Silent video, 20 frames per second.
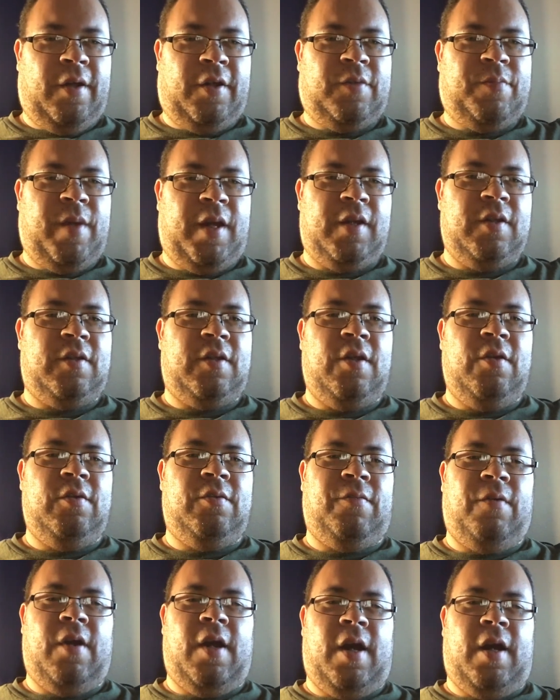That's my
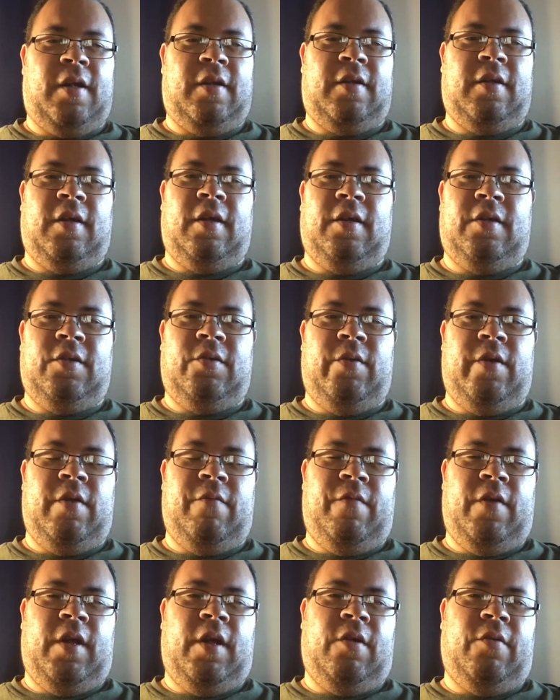excuse for not doing a
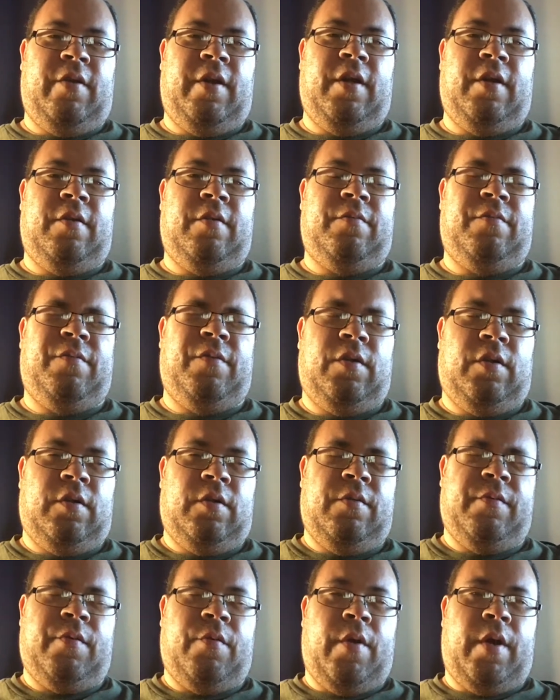video here for
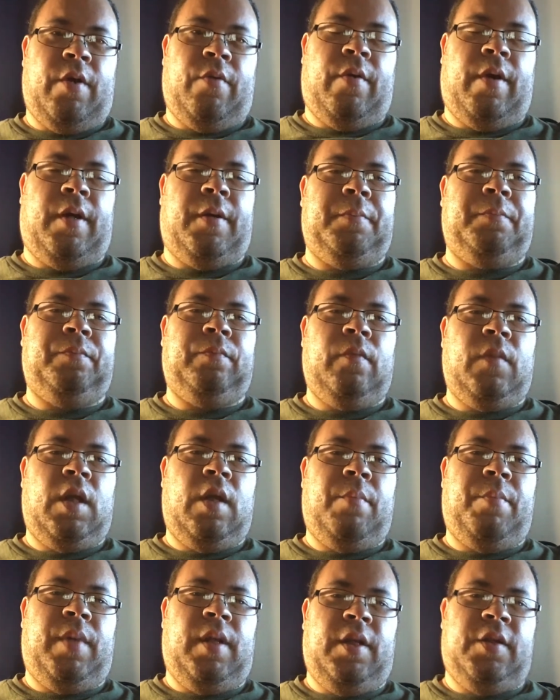quite a while.
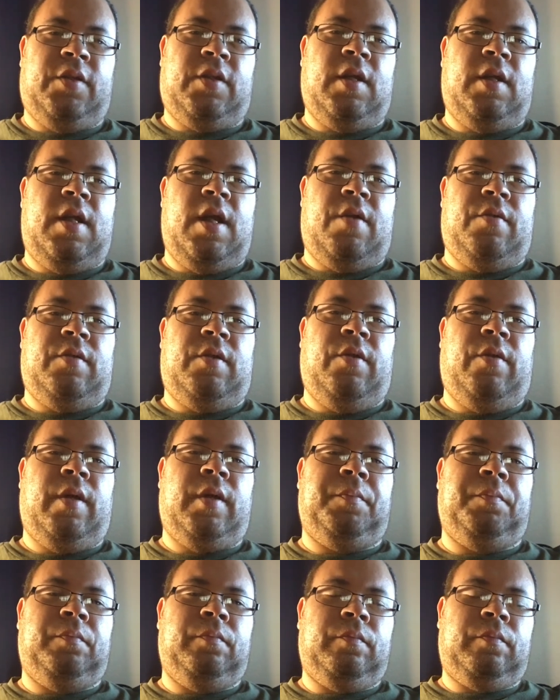But let's get down to
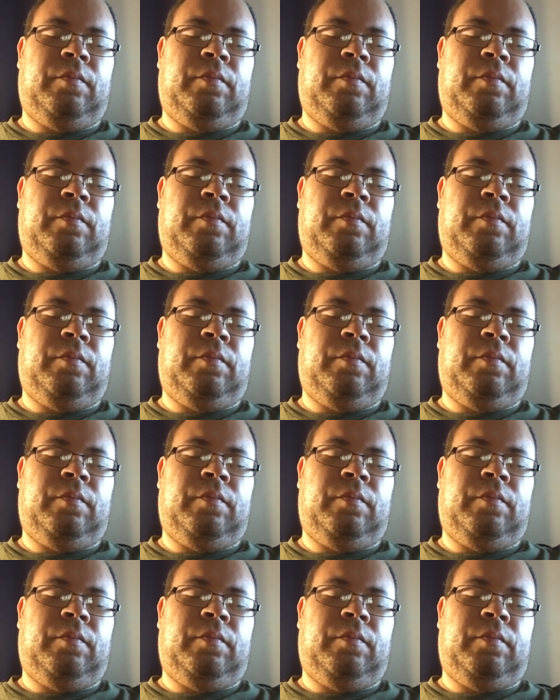it.